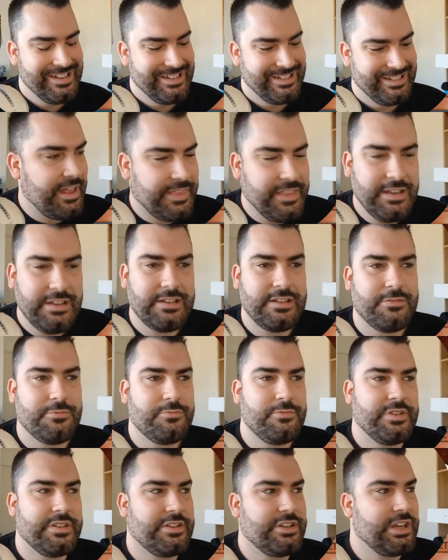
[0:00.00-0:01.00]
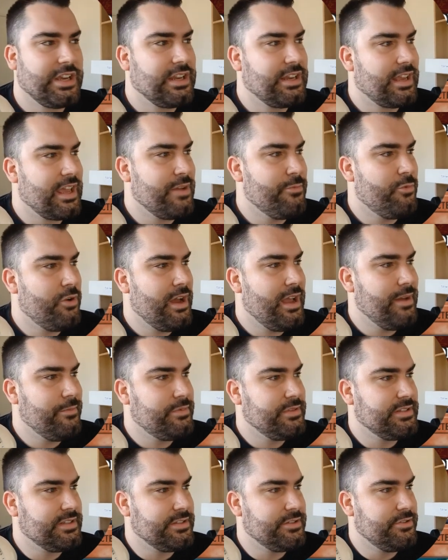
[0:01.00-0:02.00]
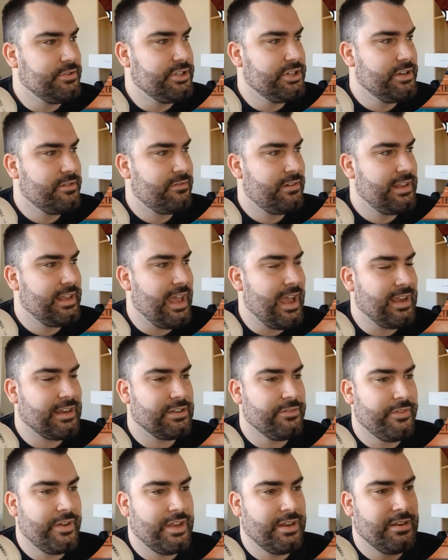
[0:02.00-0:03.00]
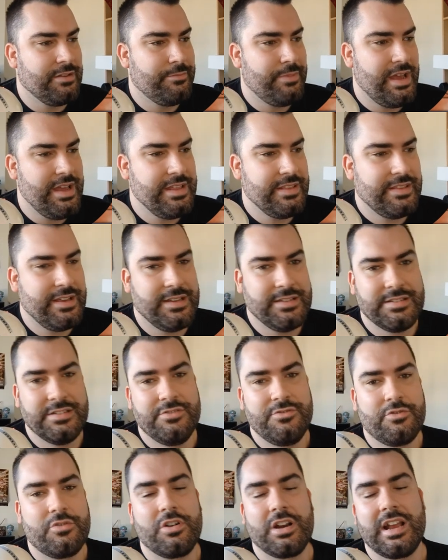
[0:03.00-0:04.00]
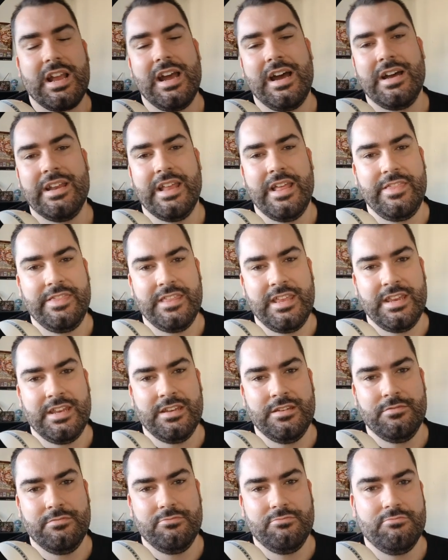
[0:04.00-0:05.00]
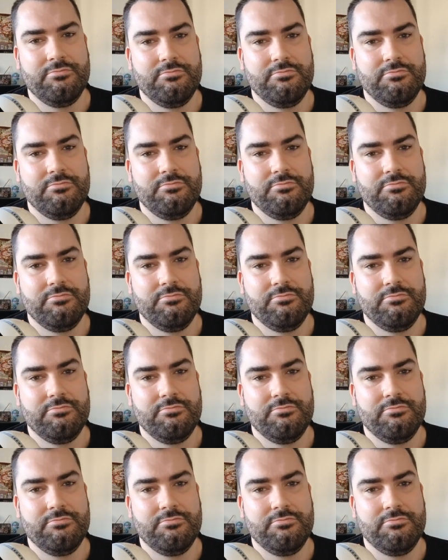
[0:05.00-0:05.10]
I think with Chicken Game what happens is you generally activate it, pay 1,000, draw a card, and then